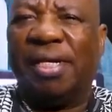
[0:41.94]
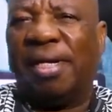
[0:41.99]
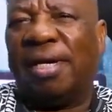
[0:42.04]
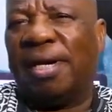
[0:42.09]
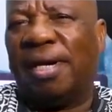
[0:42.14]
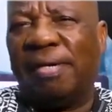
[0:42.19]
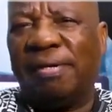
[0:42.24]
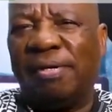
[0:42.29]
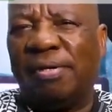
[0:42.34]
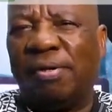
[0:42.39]

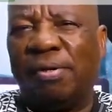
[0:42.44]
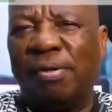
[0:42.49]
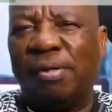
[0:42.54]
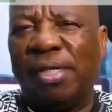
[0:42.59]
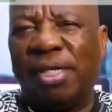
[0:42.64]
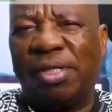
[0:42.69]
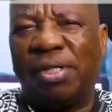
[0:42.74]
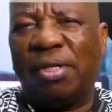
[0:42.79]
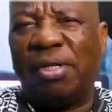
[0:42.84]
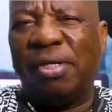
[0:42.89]
and the whole
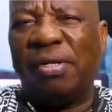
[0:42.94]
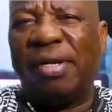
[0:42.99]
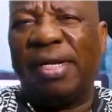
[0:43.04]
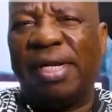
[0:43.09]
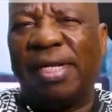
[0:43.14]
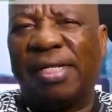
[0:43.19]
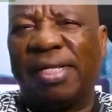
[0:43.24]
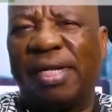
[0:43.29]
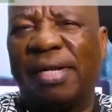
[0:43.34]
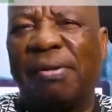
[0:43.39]
nation knew at
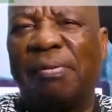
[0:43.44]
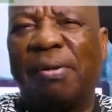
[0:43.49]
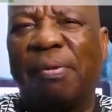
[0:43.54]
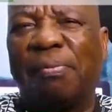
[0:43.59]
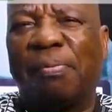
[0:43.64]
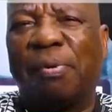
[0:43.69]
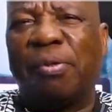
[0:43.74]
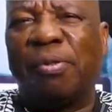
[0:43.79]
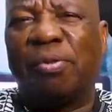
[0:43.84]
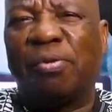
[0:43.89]
that time that
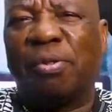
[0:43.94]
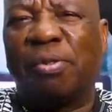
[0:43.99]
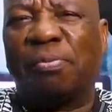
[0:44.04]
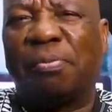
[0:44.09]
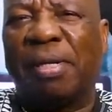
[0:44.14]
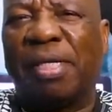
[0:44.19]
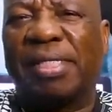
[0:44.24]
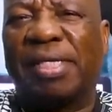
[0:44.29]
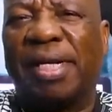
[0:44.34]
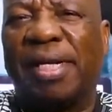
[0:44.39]
Punch was
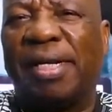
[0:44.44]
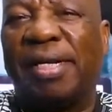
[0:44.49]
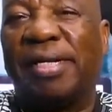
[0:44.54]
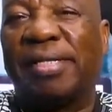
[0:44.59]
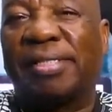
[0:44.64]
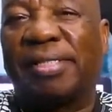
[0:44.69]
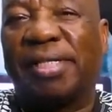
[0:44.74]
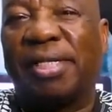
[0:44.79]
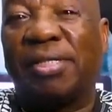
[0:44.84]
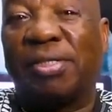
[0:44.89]
practically an
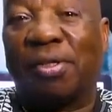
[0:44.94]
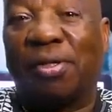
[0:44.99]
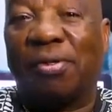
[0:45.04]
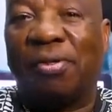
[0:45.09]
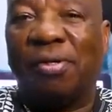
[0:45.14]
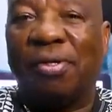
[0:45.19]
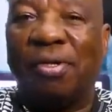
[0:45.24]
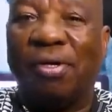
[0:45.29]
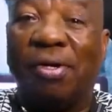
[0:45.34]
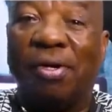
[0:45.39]
extension
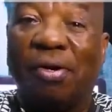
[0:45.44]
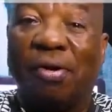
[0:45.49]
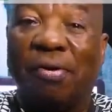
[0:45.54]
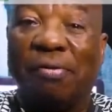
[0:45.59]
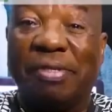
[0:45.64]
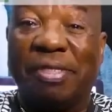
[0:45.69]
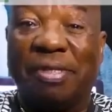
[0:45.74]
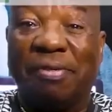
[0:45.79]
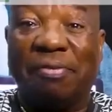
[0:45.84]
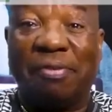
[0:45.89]

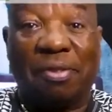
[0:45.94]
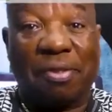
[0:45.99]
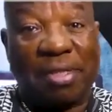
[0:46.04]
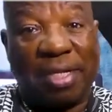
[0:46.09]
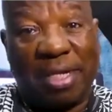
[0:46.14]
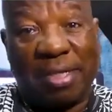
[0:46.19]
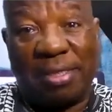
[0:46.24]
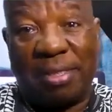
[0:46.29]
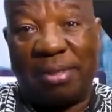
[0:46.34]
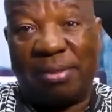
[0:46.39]
of the civil
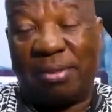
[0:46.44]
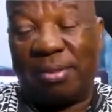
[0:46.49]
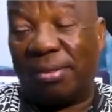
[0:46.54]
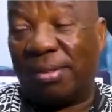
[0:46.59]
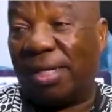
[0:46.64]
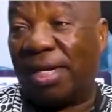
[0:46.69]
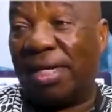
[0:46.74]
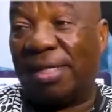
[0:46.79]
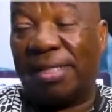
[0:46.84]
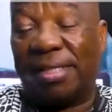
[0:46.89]

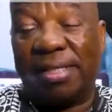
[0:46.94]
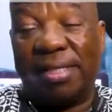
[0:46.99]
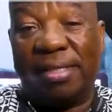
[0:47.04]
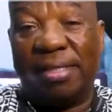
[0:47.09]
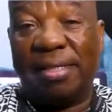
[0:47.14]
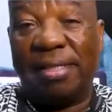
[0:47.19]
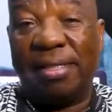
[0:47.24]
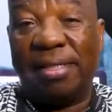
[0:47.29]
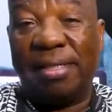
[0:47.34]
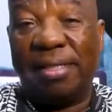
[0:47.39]
society
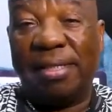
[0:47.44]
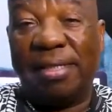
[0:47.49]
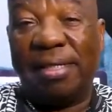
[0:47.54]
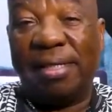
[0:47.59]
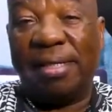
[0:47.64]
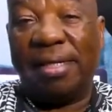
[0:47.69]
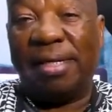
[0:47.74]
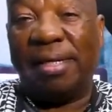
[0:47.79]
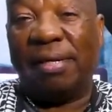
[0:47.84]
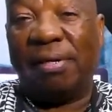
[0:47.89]

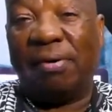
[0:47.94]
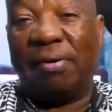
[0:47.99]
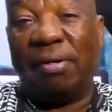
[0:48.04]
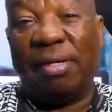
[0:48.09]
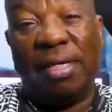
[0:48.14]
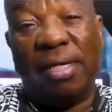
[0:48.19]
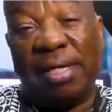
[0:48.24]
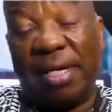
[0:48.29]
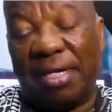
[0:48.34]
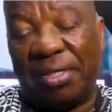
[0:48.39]

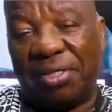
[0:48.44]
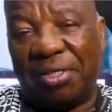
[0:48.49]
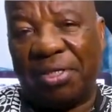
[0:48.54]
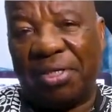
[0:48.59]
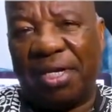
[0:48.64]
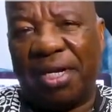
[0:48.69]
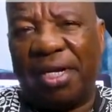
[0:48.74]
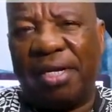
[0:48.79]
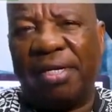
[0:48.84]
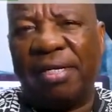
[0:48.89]
in
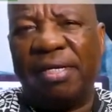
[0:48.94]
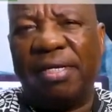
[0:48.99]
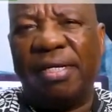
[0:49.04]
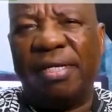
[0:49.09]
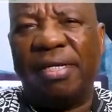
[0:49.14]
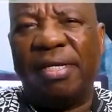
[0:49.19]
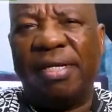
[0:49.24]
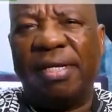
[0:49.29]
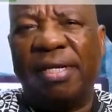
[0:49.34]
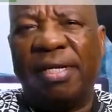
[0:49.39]
Nigeria.
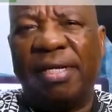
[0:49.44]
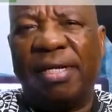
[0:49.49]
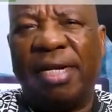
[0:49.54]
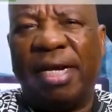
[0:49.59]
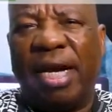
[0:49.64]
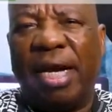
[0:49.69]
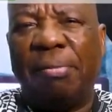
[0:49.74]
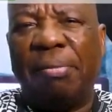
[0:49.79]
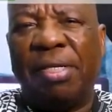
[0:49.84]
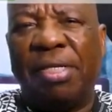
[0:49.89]

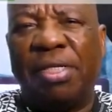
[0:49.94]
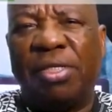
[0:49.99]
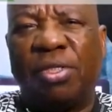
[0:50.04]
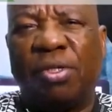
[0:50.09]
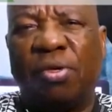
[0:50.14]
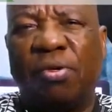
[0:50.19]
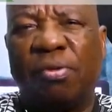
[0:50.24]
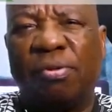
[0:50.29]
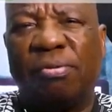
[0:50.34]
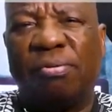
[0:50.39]
I mean, the
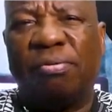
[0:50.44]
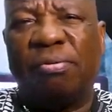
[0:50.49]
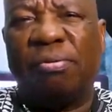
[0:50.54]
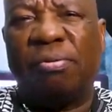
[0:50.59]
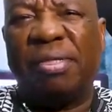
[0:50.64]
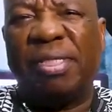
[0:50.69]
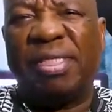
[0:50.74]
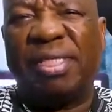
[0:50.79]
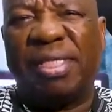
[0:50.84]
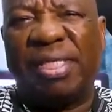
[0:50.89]
song
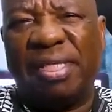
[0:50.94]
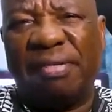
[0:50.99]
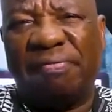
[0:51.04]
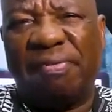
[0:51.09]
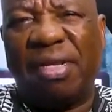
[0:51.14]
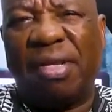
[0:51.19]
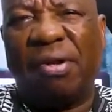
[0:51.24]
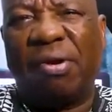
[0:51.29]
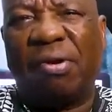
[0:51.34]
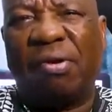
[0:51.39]
received
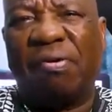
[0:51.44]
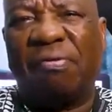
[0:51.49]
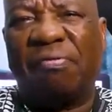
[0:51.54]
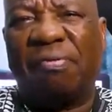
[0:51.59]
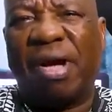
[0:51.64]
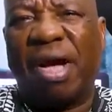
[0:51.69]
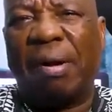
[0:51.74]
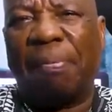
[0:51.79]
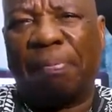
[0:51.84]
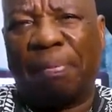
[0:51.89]
a lot of
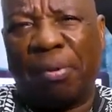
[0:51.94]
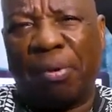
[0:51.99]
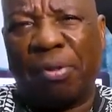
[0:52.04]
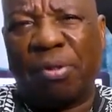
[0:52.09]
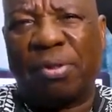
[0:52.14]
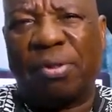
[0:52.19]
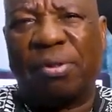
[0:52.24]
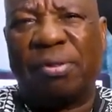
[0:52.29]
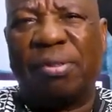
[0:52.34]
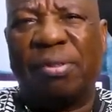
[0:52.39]

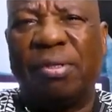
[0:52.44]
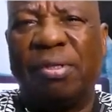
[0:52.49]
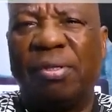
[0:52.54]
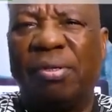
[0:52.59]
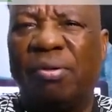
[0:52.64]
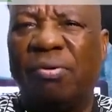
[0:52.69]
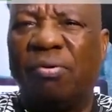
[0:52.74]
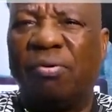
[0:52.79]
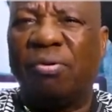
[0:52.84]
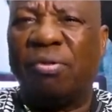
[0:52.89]
applause,
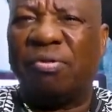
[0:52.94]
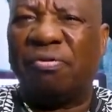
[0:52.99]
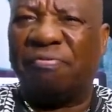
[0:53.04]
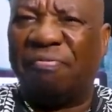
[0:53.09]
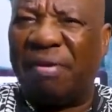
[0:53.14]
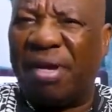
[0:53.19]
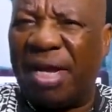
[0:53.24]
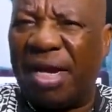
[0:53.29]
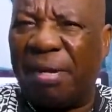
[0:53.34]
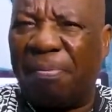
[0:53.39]
was
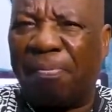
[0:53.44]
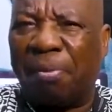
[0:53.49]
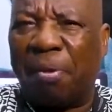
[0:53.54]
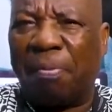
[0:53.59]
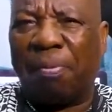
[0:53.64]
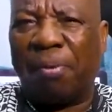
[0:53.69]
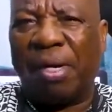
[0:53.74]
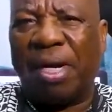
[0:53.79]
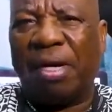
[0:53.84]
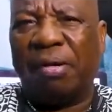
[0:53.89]
very
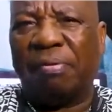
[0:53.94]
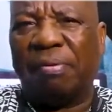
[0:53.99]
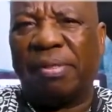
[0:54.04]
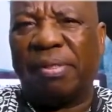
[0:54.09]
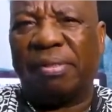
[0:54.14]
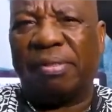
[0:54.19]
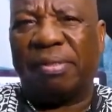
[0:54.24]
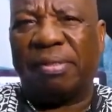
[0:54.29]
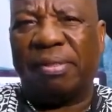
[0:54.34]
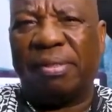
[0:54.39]
popular
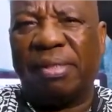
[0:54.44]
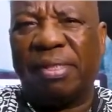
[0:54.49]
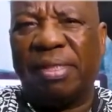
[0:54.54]
with